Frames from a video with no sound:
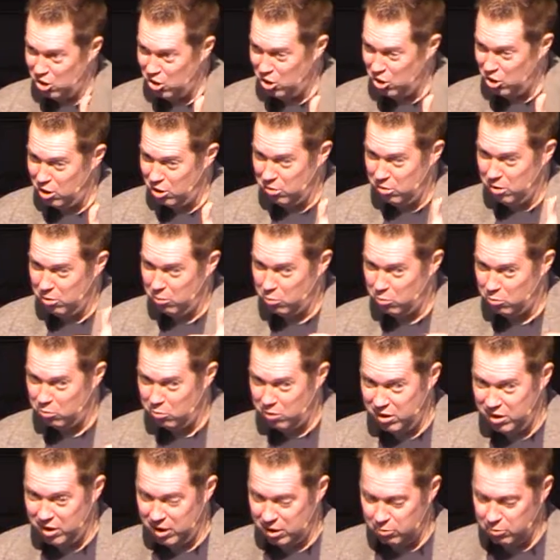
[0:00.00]
good and
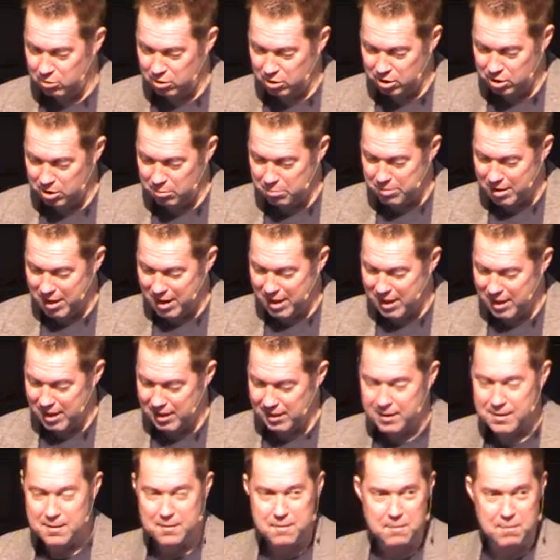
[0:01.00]
really we're looking bad.
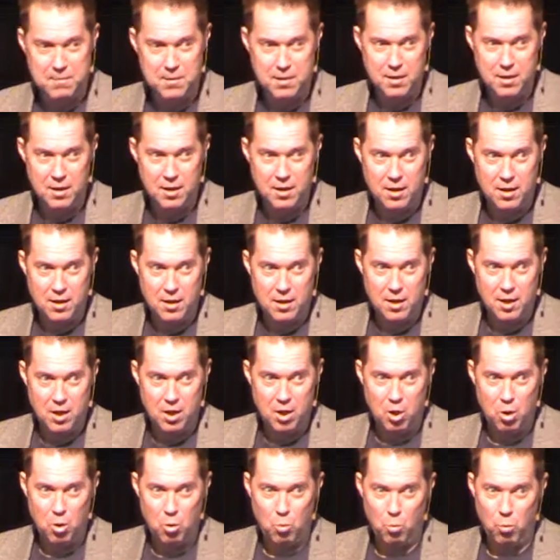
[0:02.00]

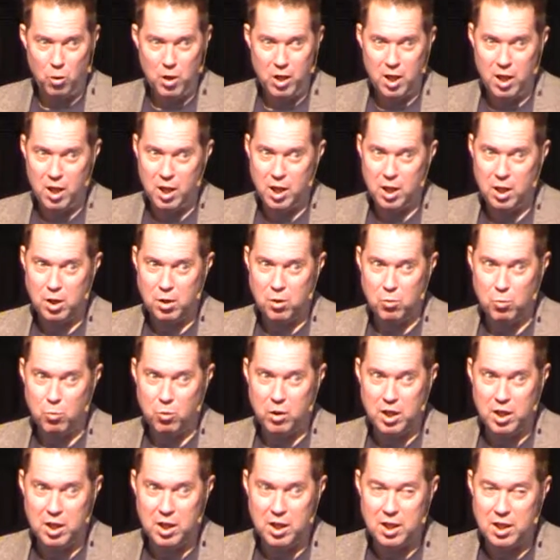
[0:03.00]
When
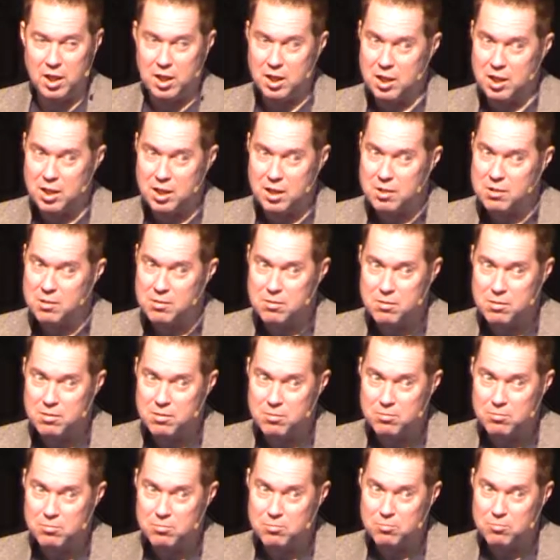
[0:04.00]
we
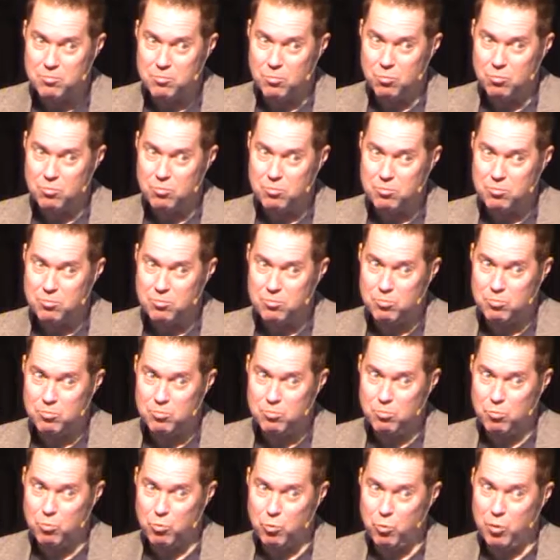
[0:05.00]

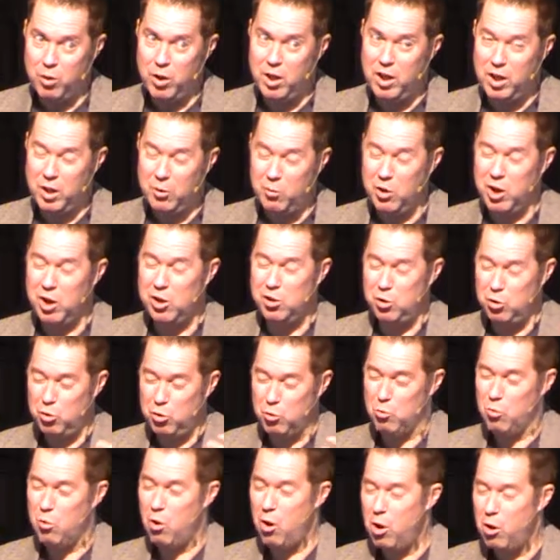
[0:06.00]
really want to do
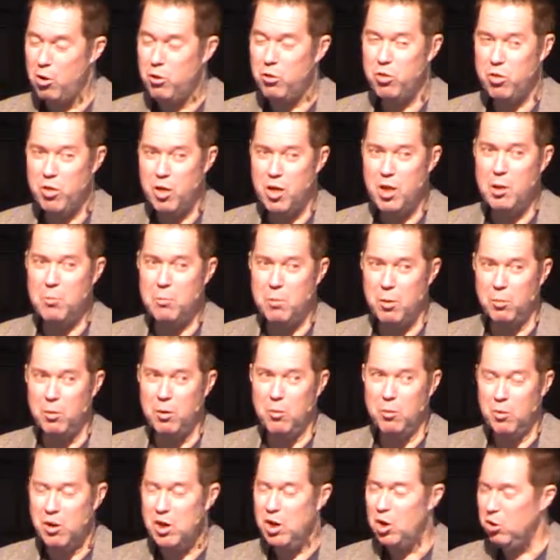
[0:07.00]
the wrong thing, but we
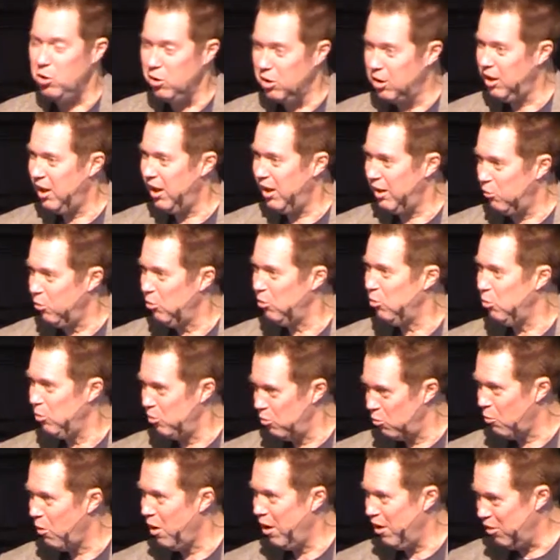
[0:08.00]
want to look like we're doing
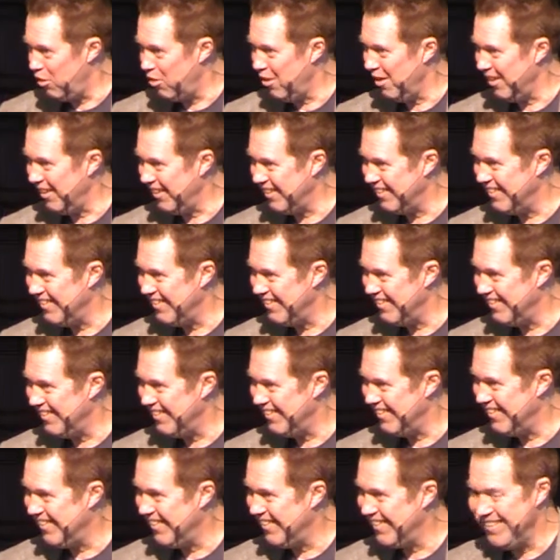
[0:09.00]
the right thing.
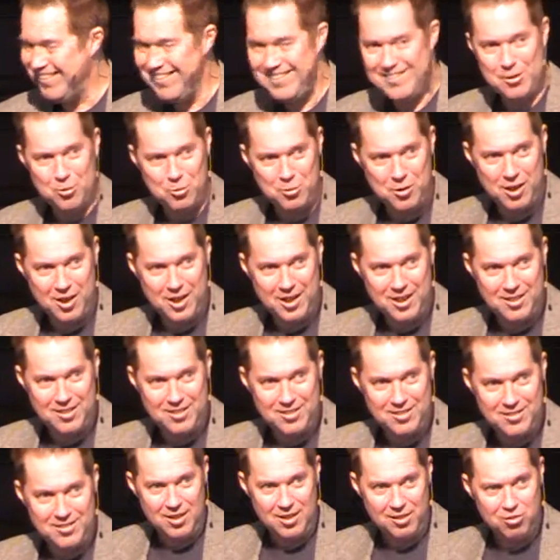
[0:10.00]
Okay?
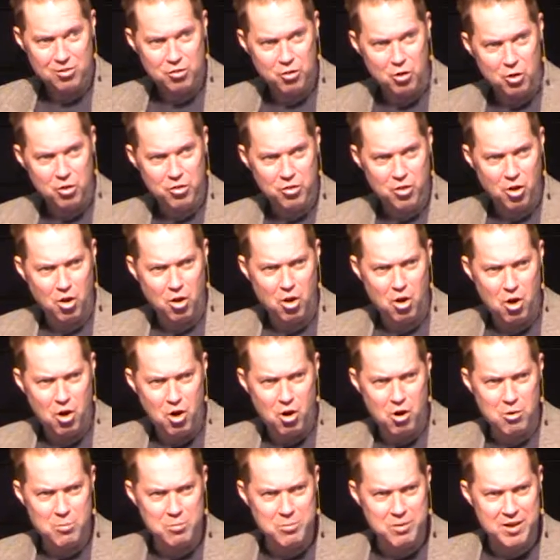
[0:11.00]
That's called the
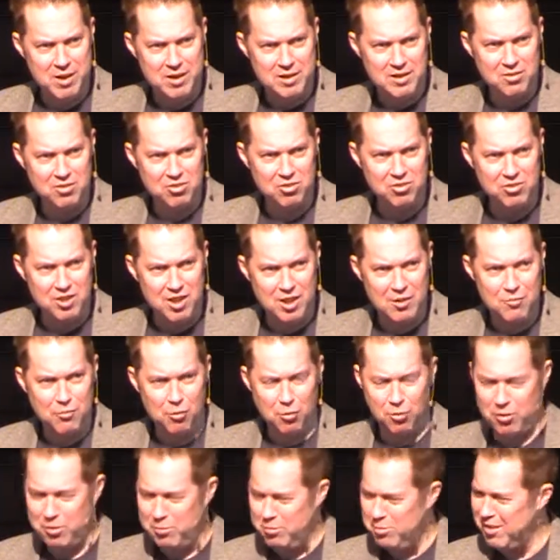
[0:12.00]
heart being
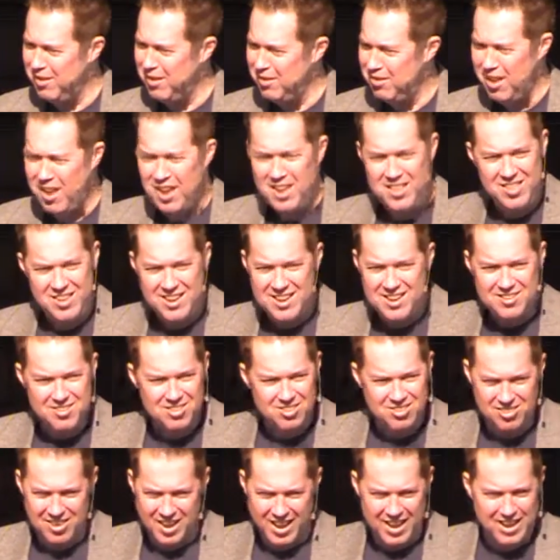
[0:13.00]
deceitful. The
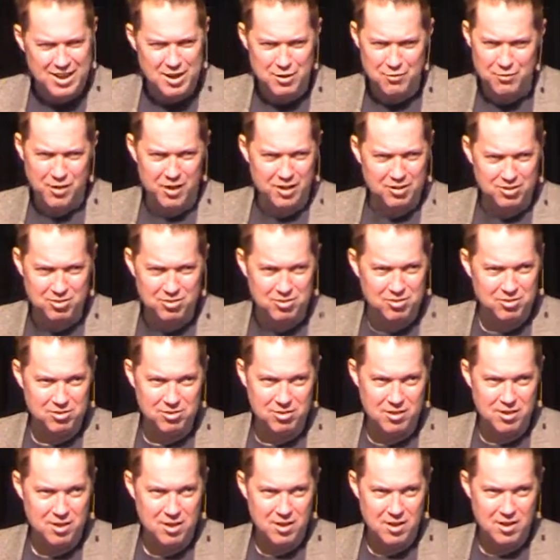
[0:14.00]
inside of us
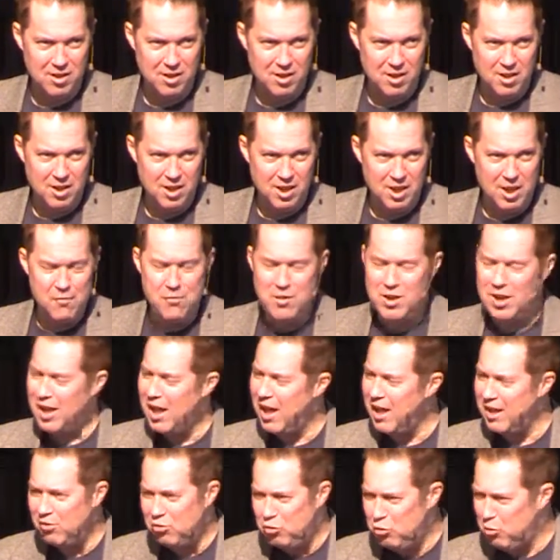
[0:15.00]
even
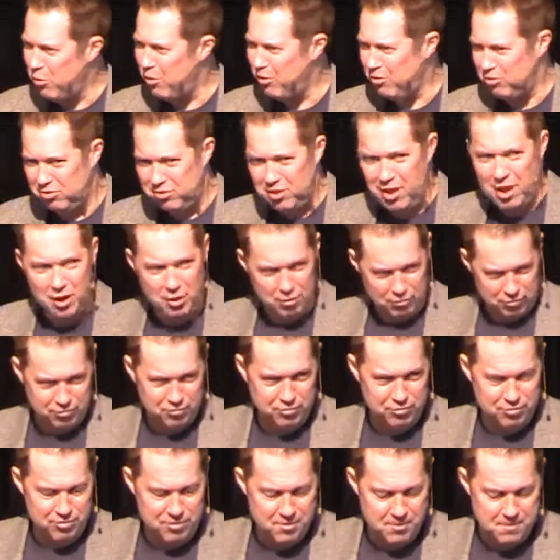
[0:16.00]
lies to ourselves.
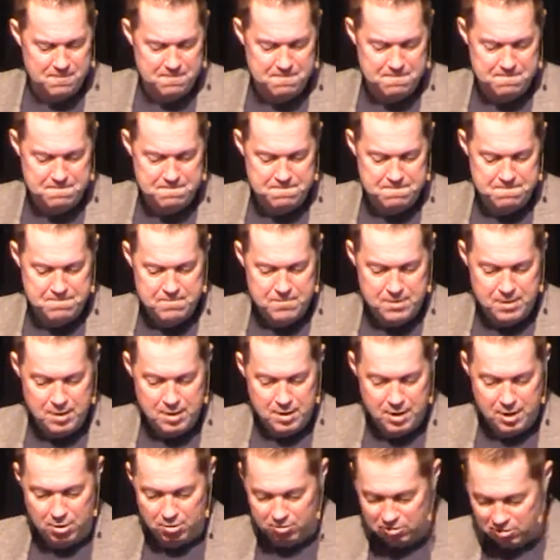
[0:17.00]

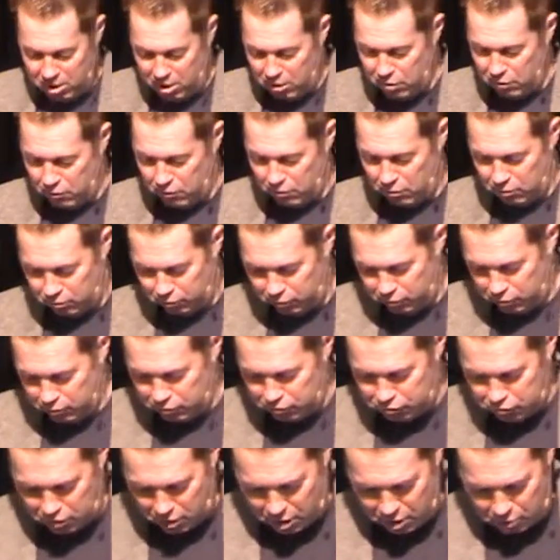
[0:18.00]
Here's another verse,
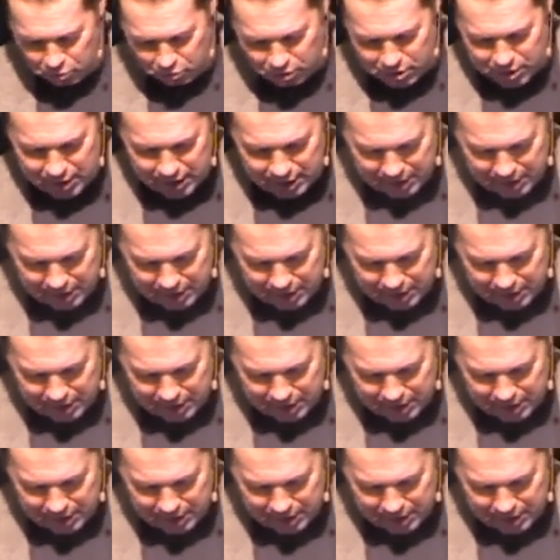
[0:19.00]
First John one